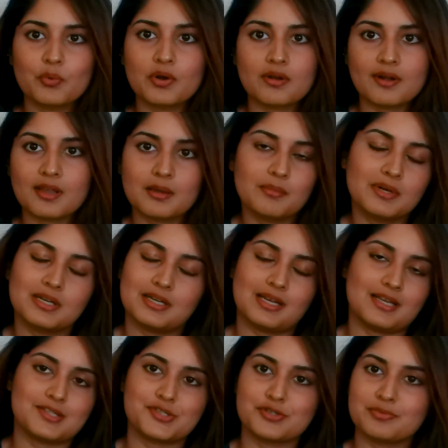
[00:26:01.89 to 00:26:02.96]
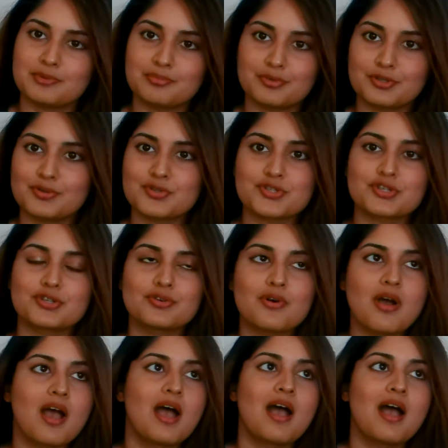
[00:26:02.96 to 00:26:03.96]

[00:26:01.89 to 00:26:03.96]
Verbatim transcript: would recommend, it has to be Briogeo.